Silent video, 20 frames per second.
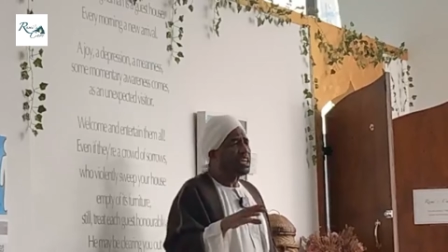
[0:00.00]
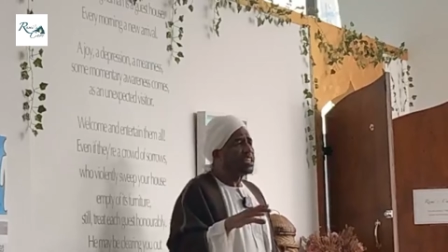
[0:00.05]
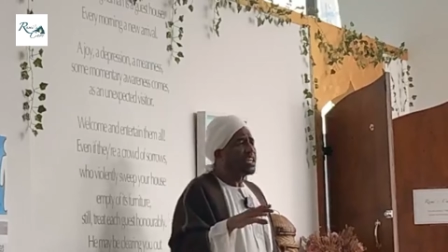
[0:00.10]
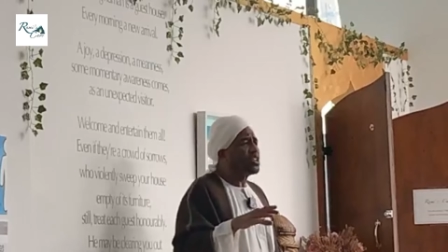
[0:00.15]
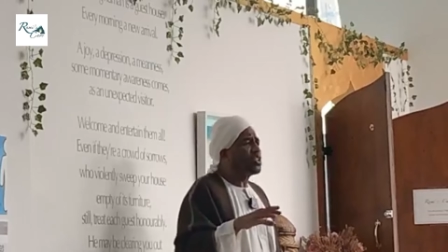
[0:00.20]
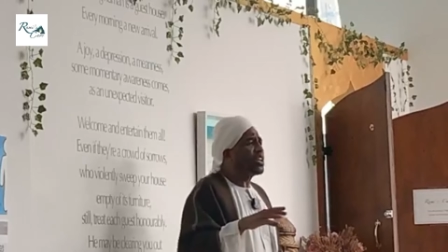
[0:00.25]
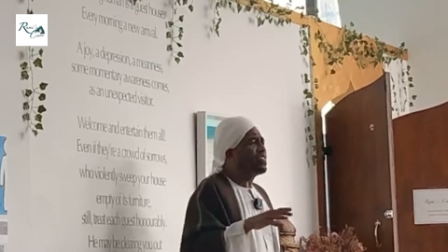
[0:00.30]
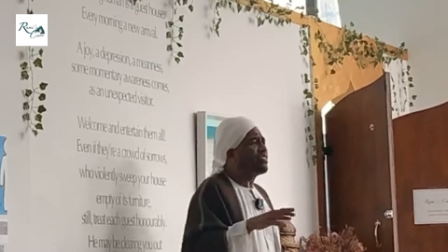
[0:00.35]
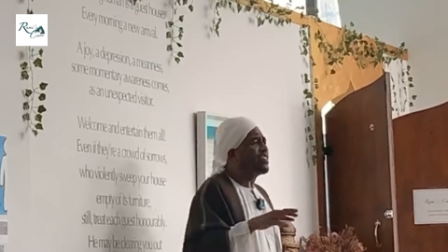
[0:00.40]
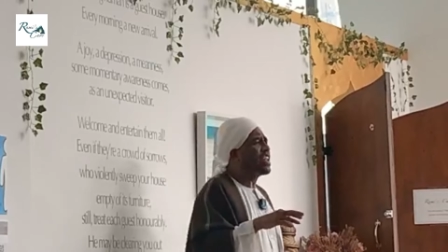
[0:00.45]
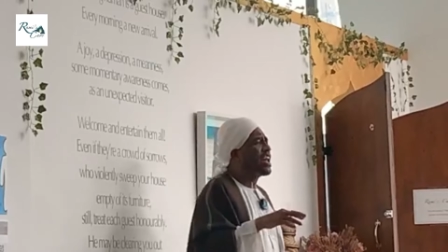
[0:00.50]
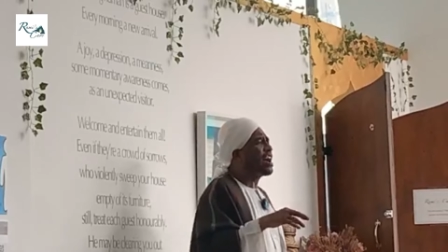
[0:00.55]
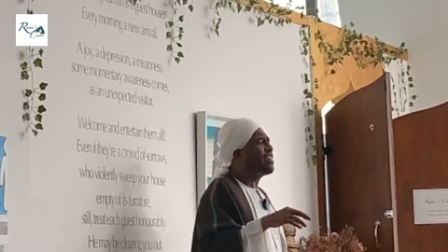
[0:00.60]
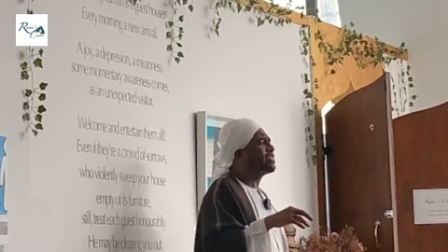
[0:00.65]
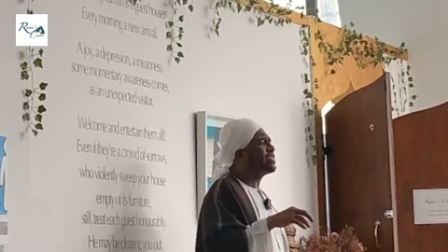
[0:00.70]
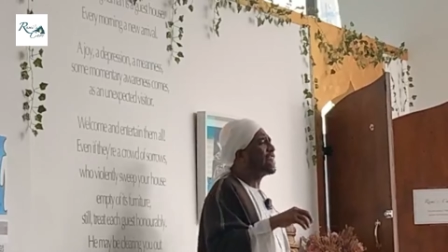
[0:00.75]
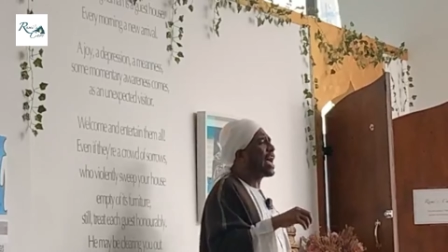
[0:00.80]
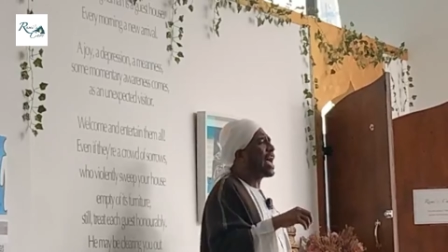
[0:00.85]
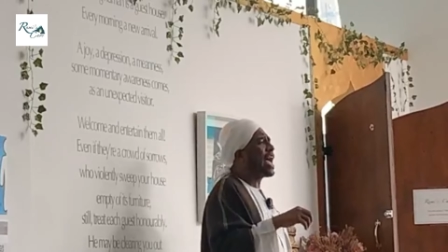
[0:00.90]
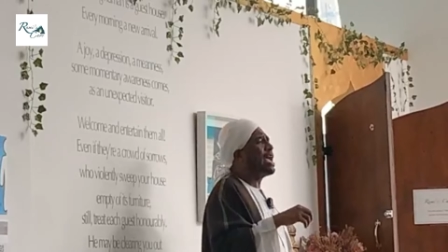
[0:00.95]
they don't even
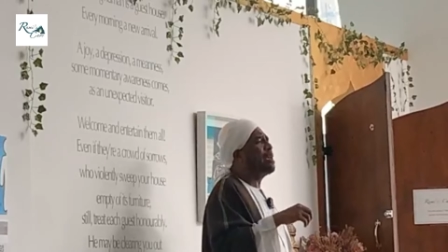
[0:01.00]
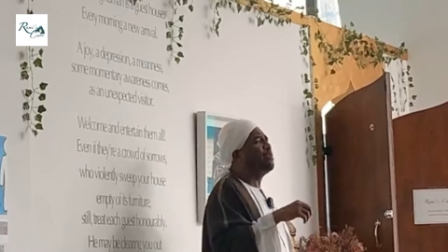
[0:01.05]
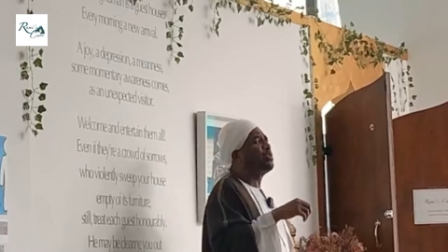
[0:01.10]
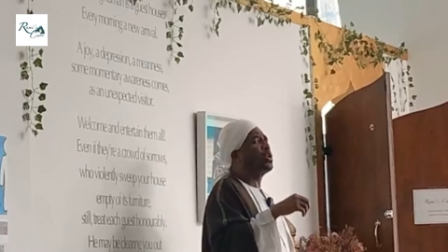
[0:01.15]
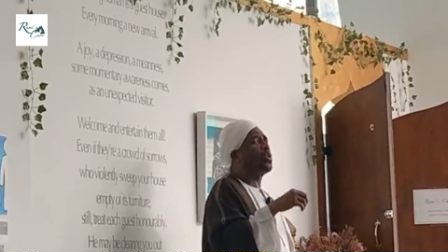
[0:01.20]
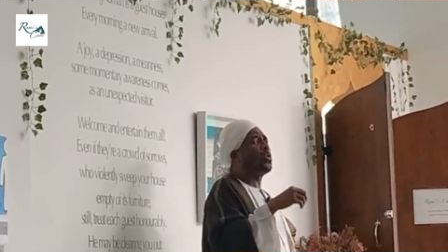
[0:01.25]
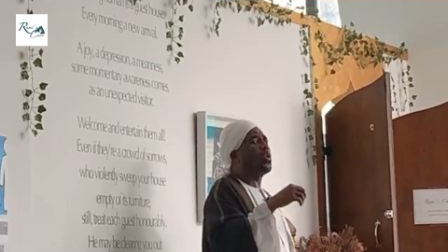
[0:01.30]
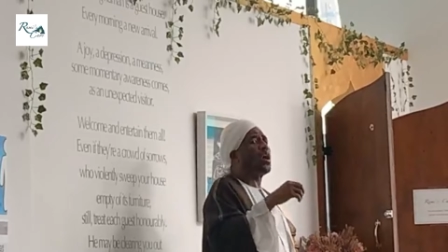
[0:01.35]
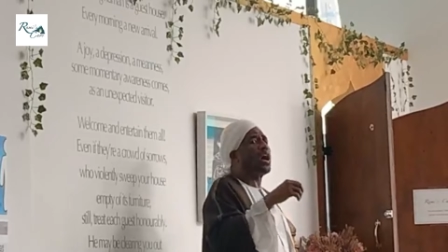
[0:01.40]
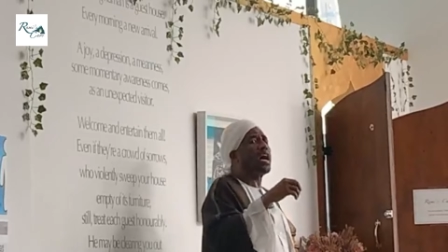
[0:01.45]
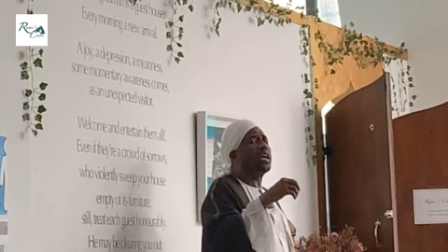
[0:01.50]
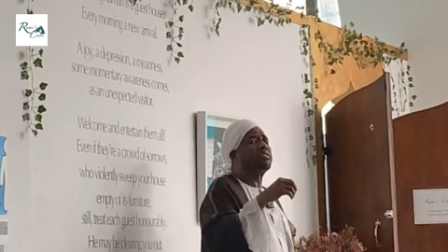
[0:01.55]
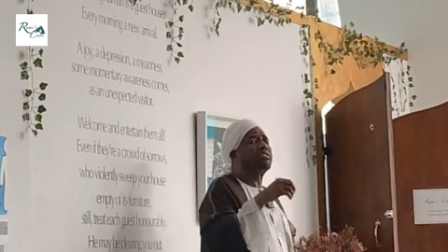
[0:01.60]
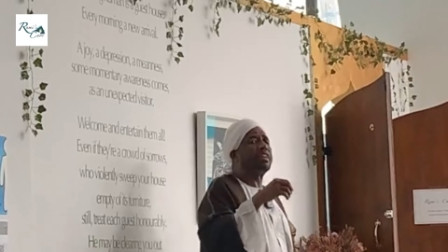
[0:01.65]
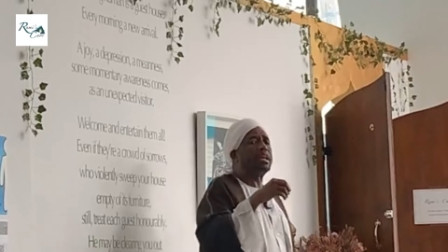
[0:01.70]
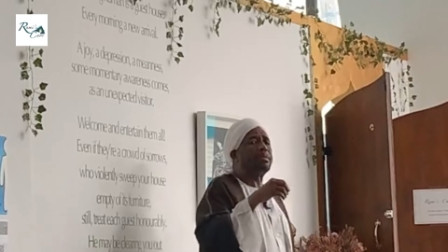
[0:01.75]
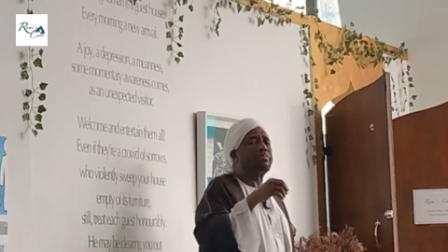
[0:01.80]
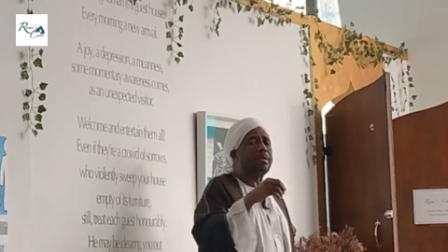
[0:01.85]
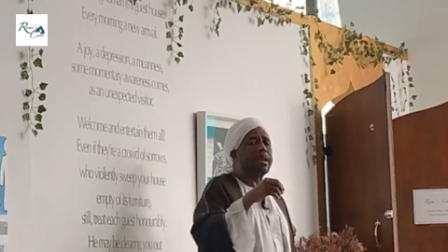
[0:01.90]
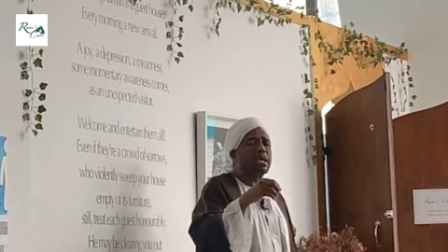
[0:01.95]
have time to go and
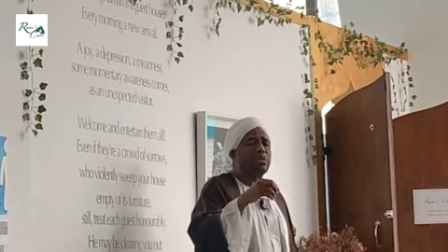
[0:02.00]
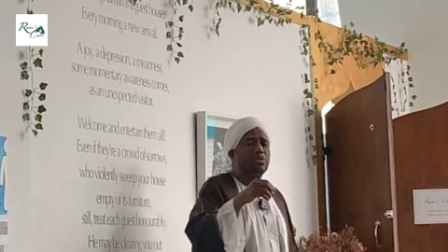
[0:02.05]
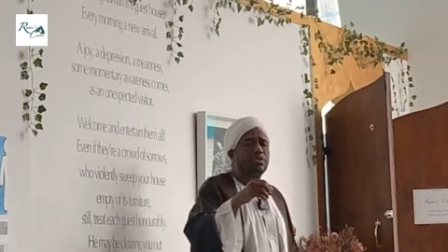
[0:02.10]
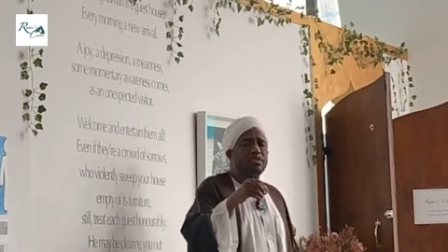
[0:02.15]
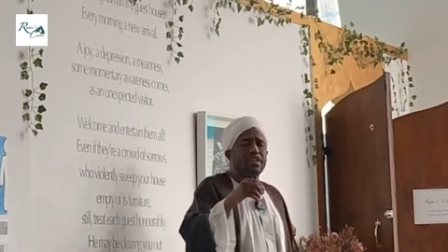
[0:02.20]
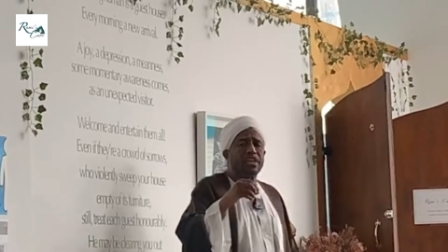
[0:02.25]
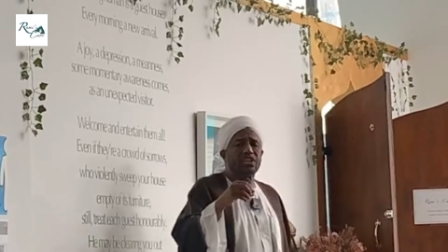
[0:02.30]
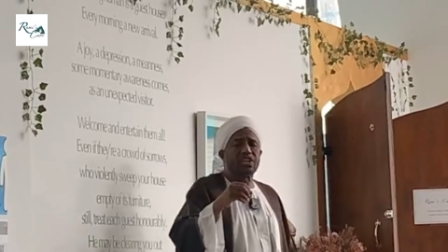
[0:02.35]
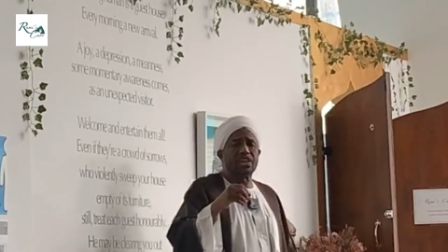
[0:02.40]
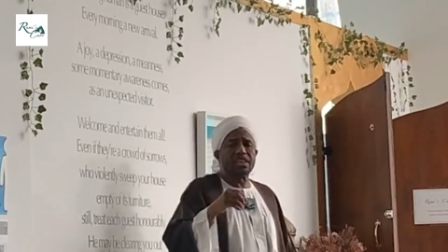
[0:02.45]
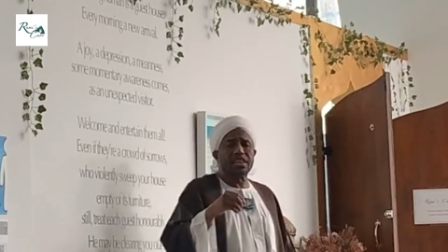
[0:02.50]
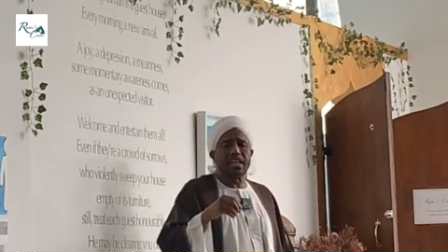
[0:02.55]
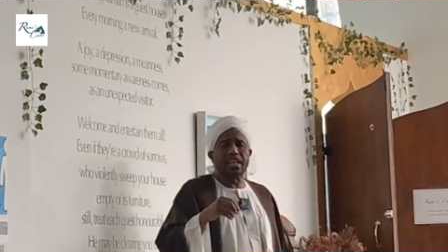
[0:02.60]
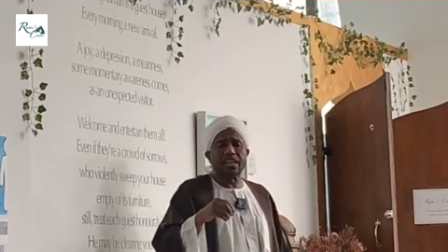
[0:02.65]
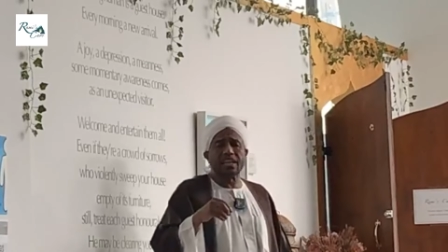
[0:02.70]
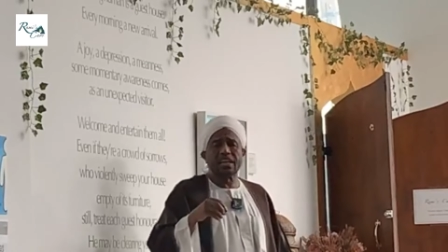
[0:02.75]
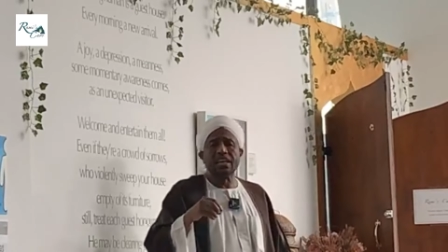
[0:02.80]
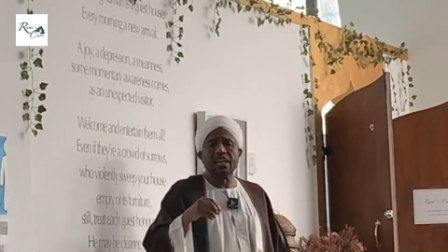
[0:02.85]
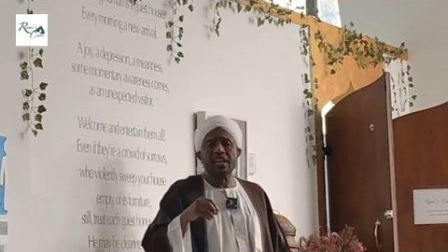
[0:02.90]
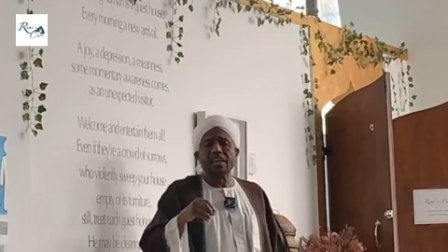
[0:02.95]
celebrate with their
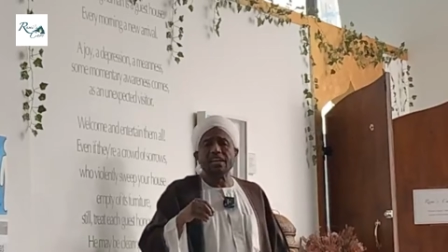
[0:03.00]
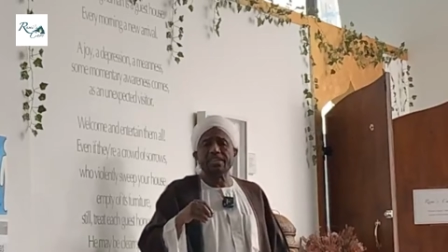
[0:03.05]
children